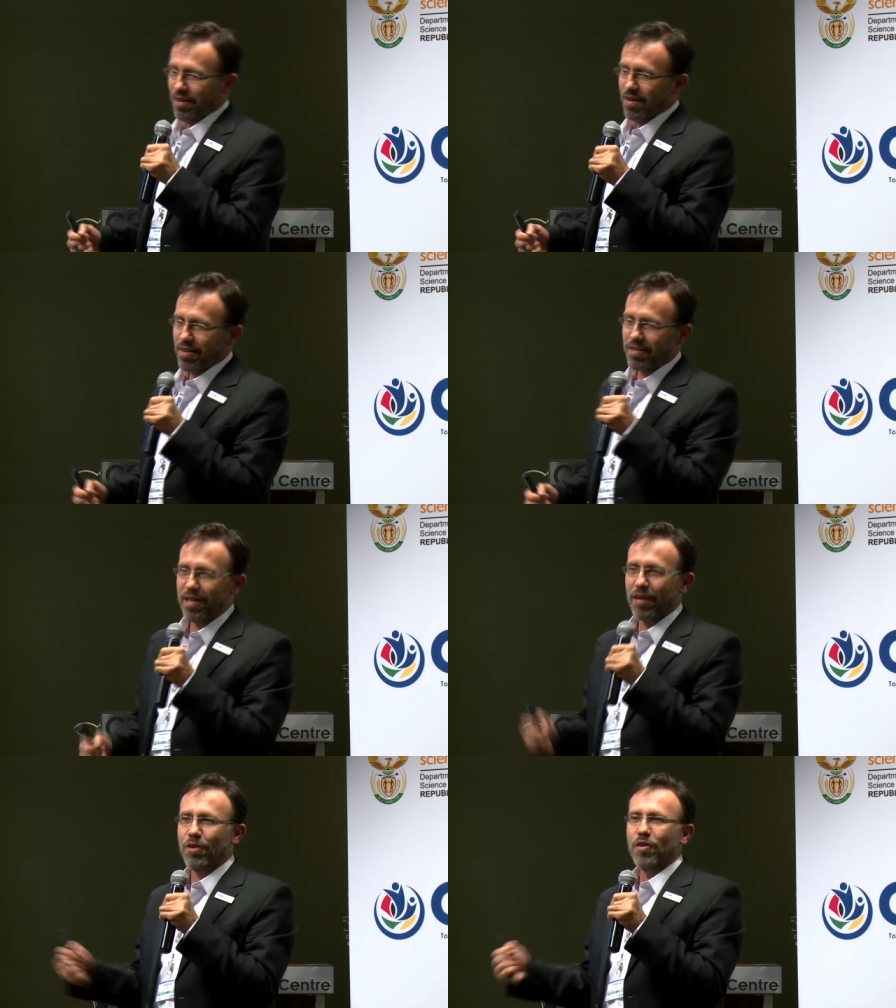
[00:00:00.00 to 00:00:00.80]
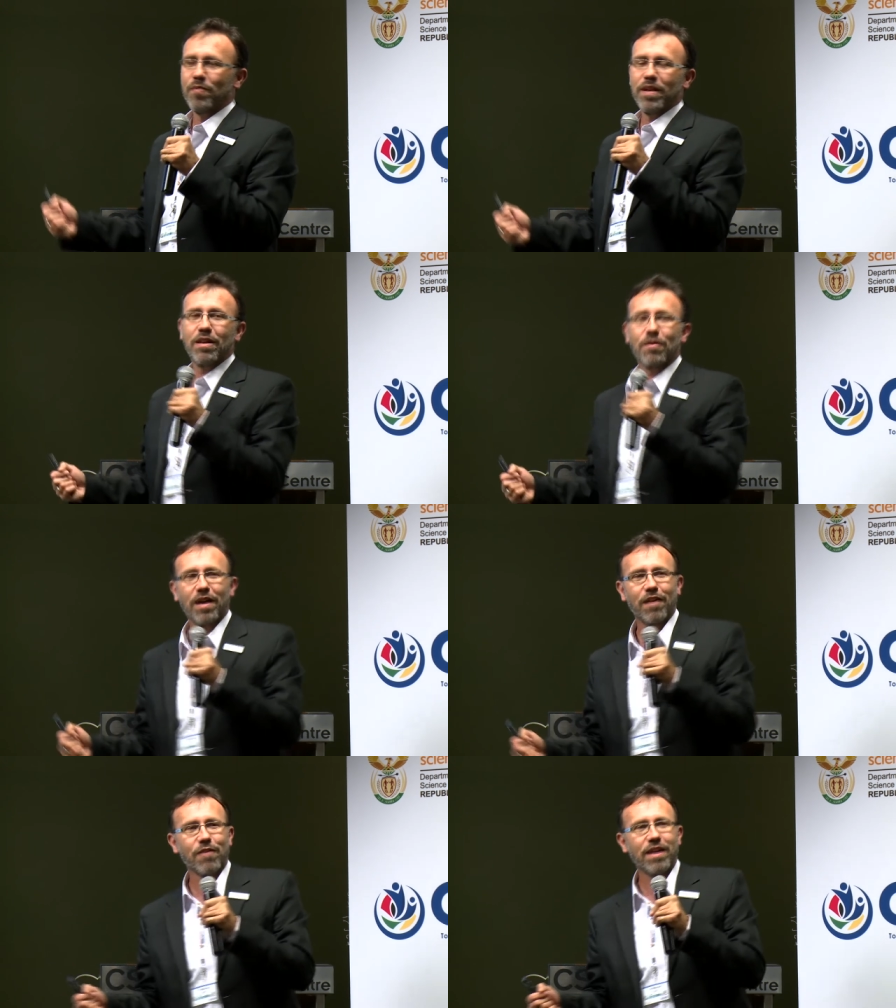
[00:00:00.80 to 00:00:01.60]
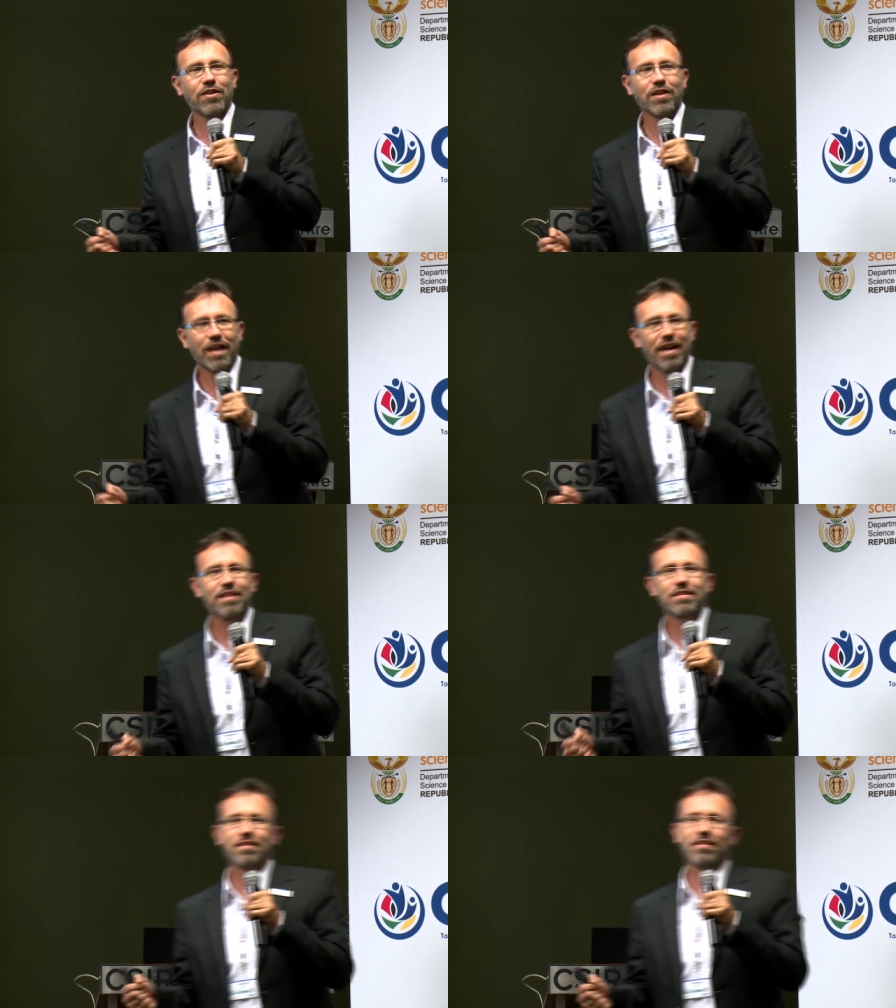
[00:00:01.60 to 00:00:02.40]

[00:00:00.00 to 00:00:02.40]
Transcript: He's a hero of many of our radar guys.